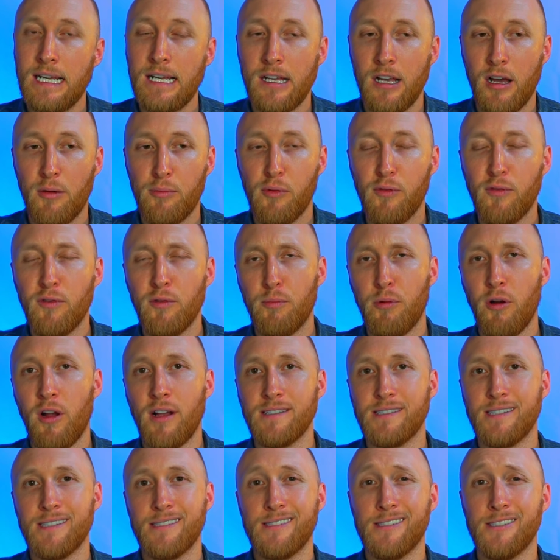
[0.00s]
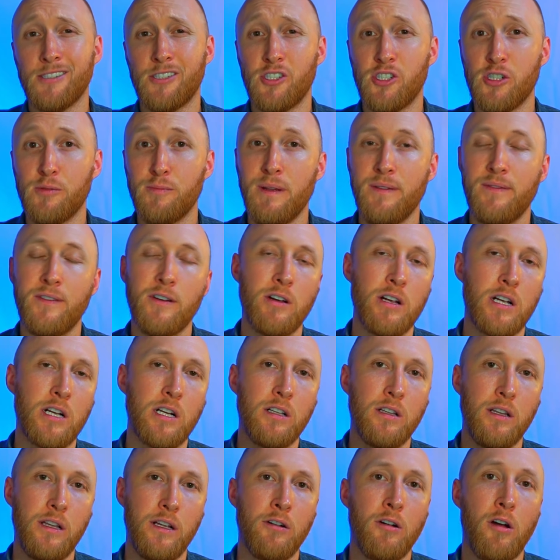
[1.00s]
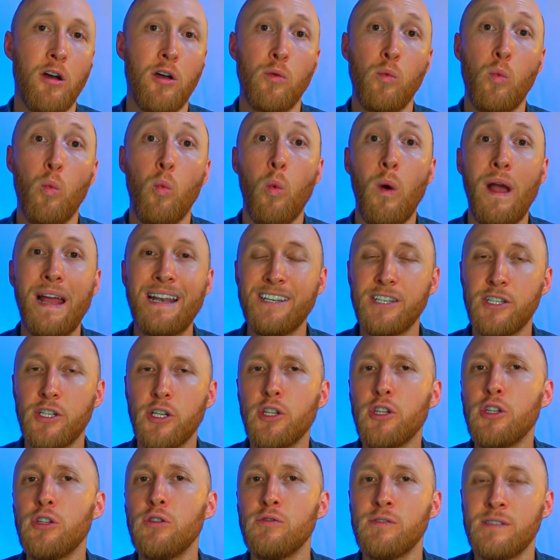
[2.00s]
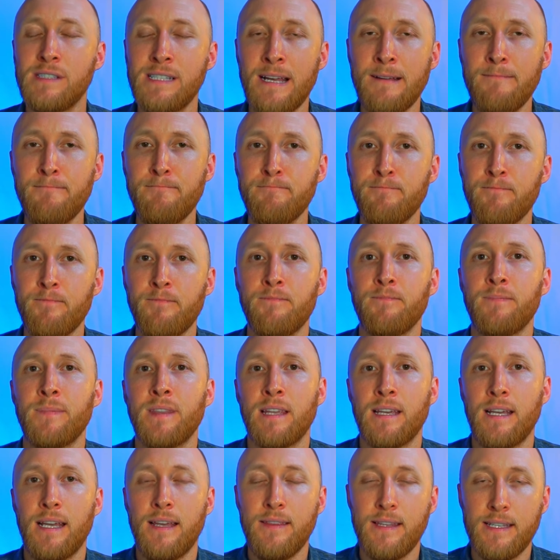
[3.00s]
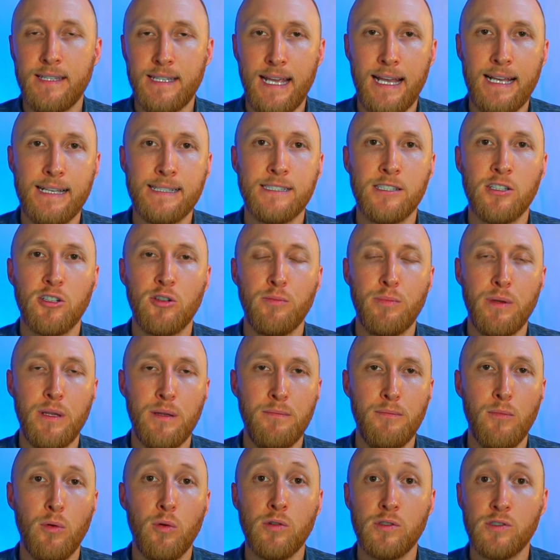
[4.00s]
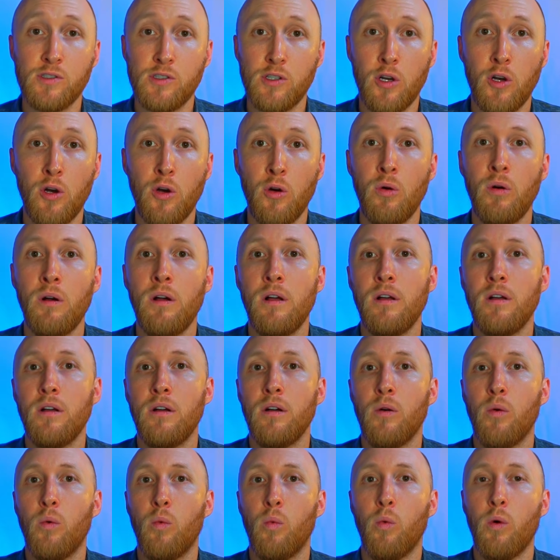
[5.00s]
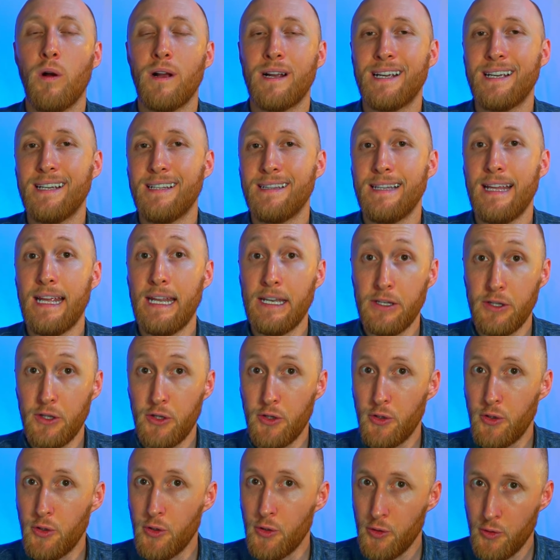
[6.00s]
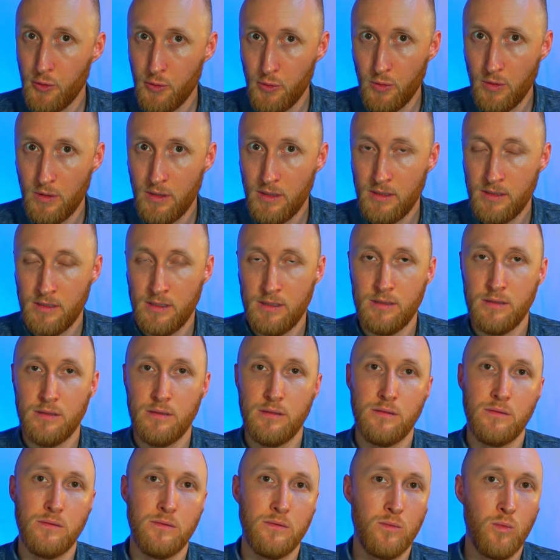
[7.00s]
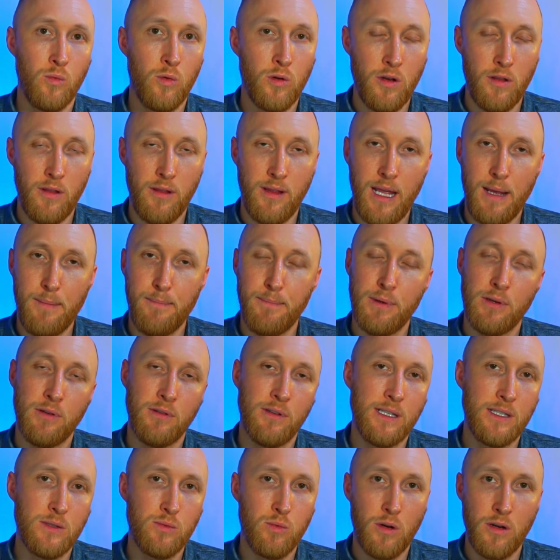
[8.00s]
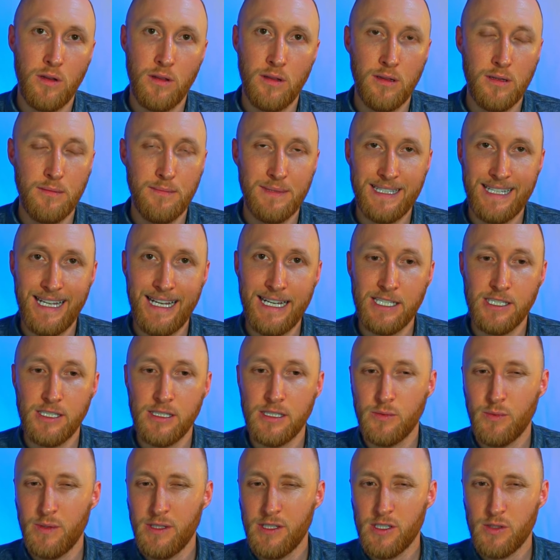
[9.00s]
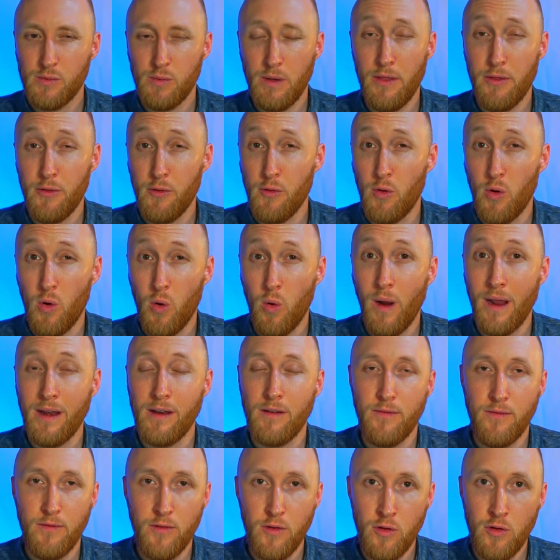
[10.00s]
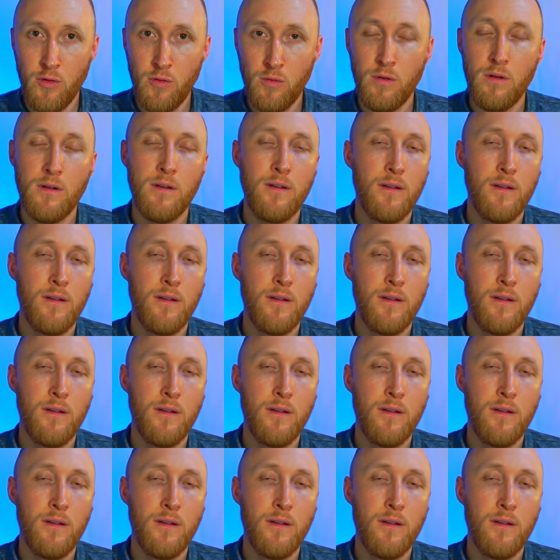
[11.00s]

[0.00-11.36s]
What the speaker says: Approval processes should be very clear on when to use them. In the test, it'll be more so, what can they do? What are the capabilities? What are the limitations? We just went through quite a few.